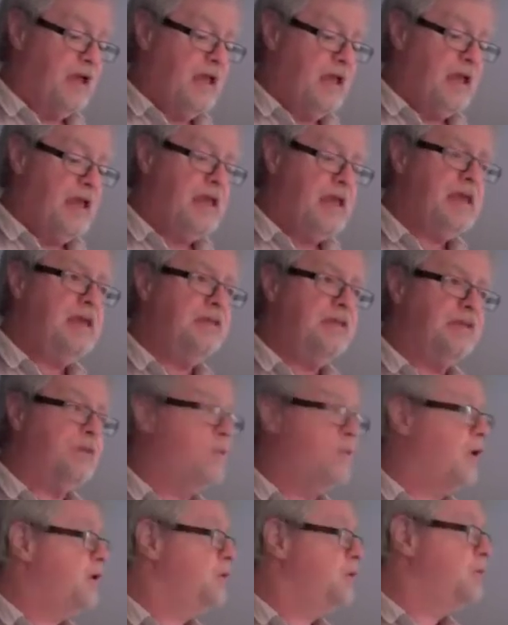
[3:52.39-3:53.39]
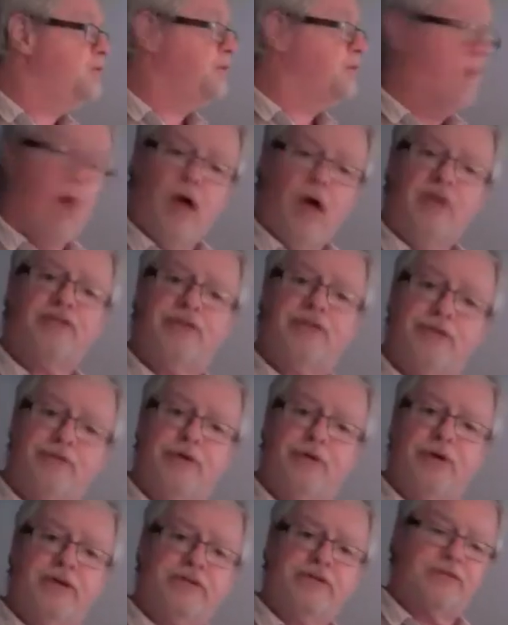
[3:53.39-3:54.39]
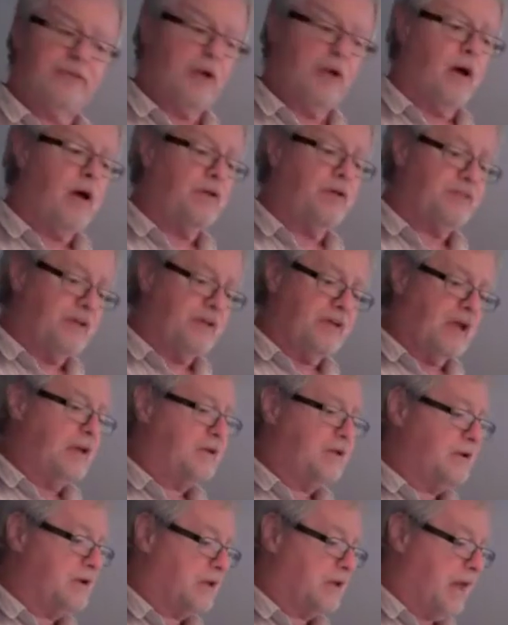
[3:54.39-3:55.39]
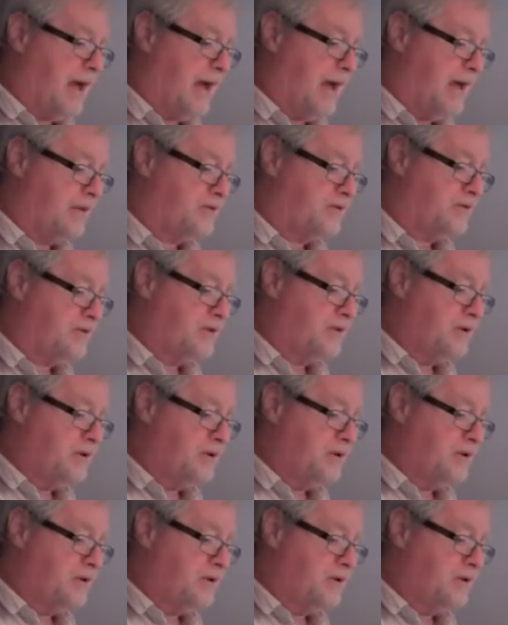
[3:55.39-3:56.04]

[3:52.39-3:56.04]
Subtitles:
he, the one who has lost the voice of the hacienda class.